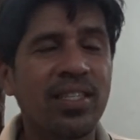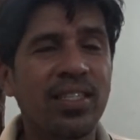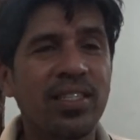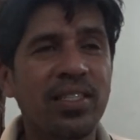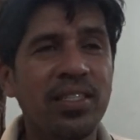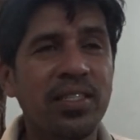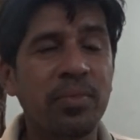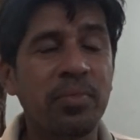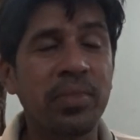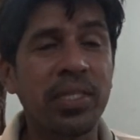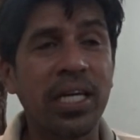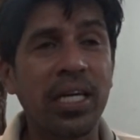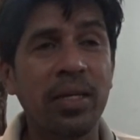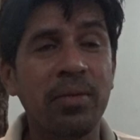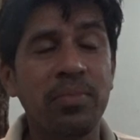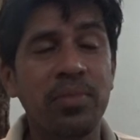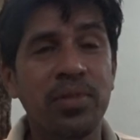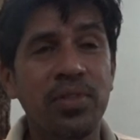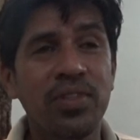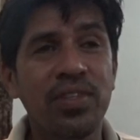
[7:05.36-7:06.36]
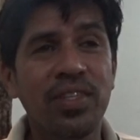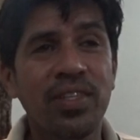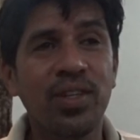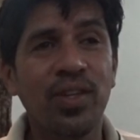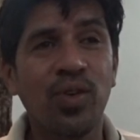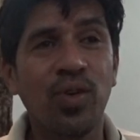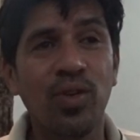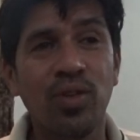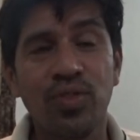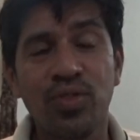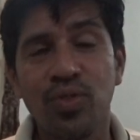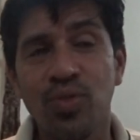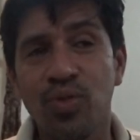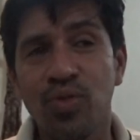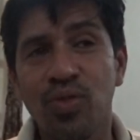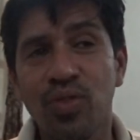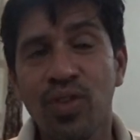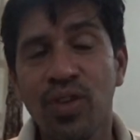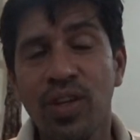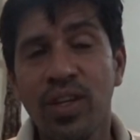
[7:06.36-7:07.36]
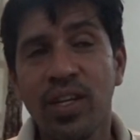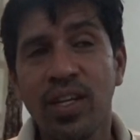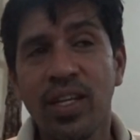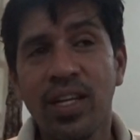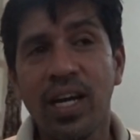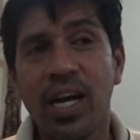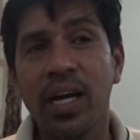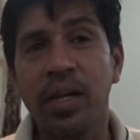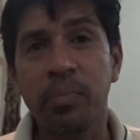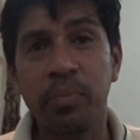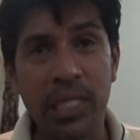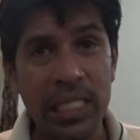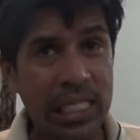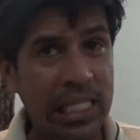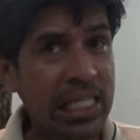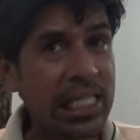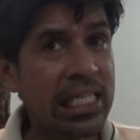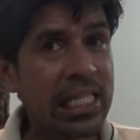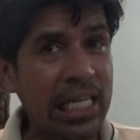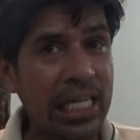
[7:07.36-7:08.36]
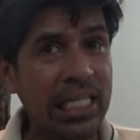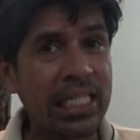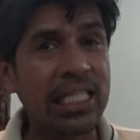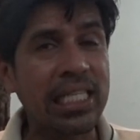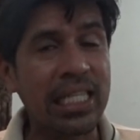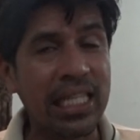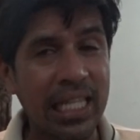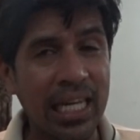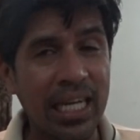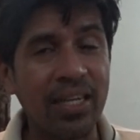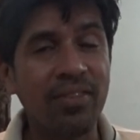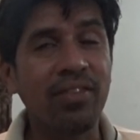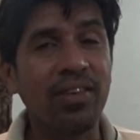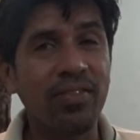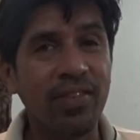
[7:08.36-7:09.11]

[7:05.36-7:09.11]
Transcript: sometimes also. Our business runs in that way.